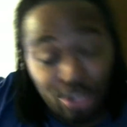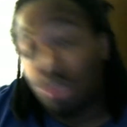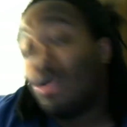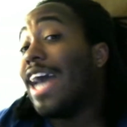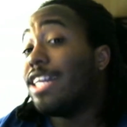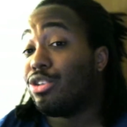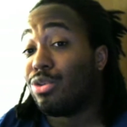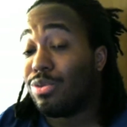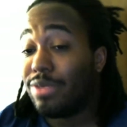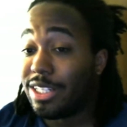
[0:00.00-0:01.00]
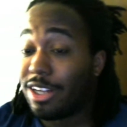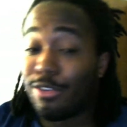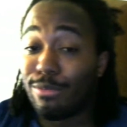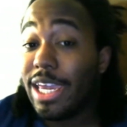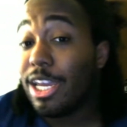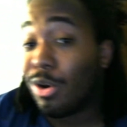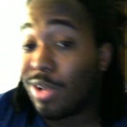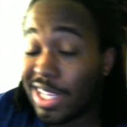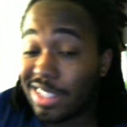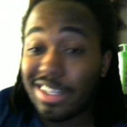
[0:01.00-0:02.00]
try to.
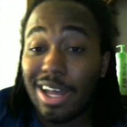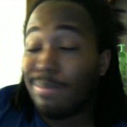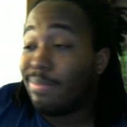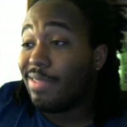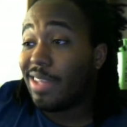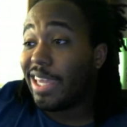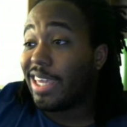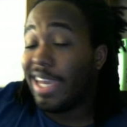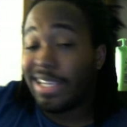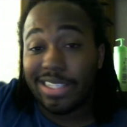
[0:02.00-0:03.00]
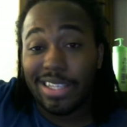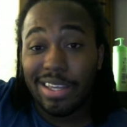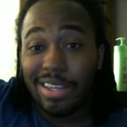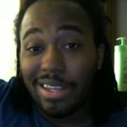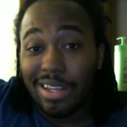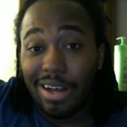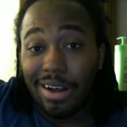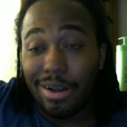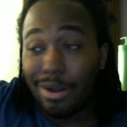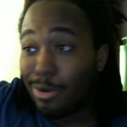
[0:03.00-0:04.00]
Doflamingo gets up and kicks
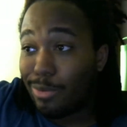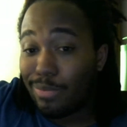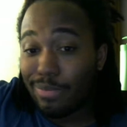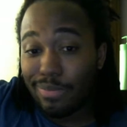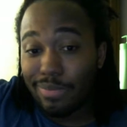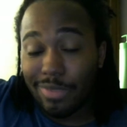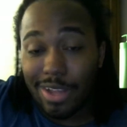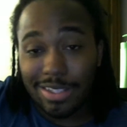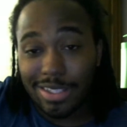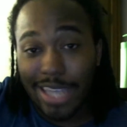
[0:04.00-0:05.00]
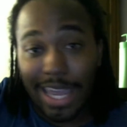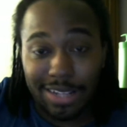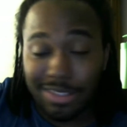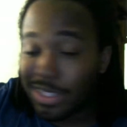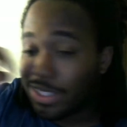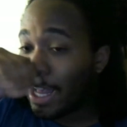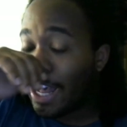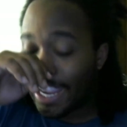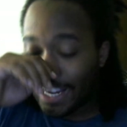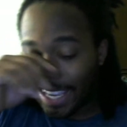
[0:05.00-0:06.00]
Law's attack to the
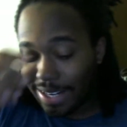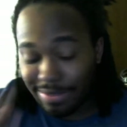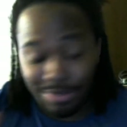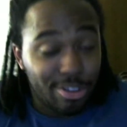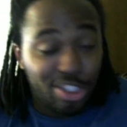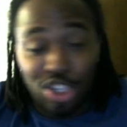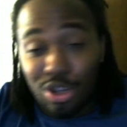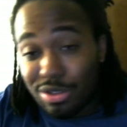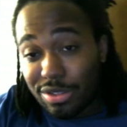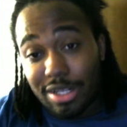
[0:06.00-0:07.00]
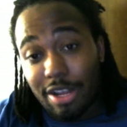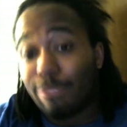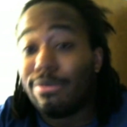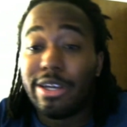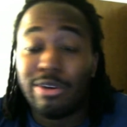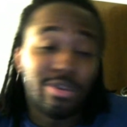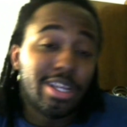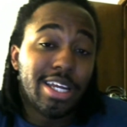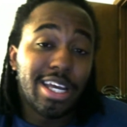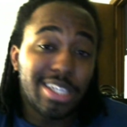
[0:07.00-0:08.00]
side, and which shows that Doflamingo
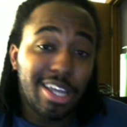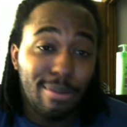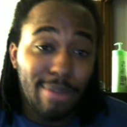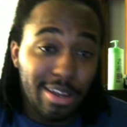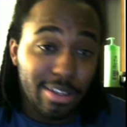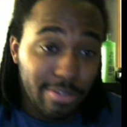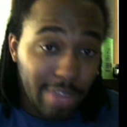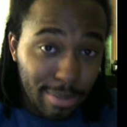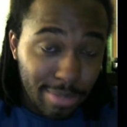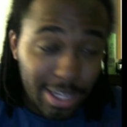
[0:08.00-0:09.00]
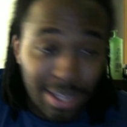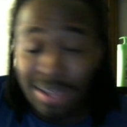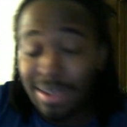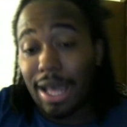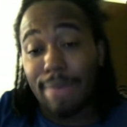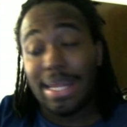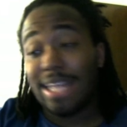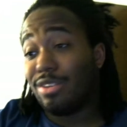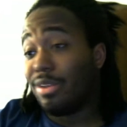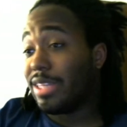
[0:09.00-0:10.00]
really does care about his family. I mean,
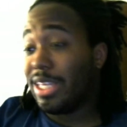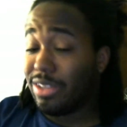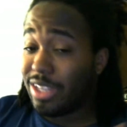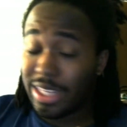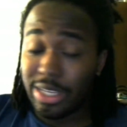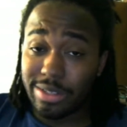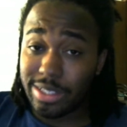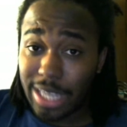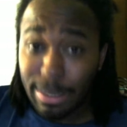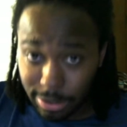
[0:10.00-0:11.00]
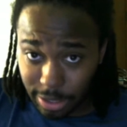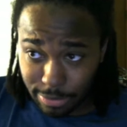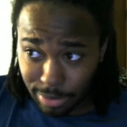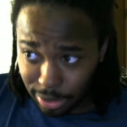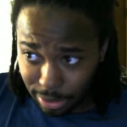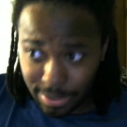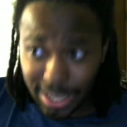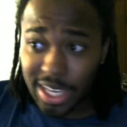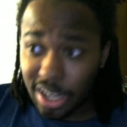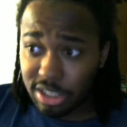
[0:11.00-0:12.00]
that's the only good thing to say about Doflamingo,
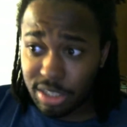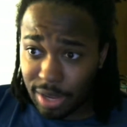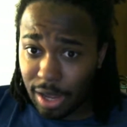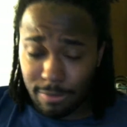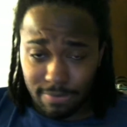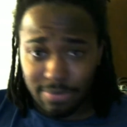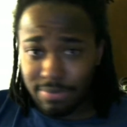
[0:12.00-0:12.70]
that he cares about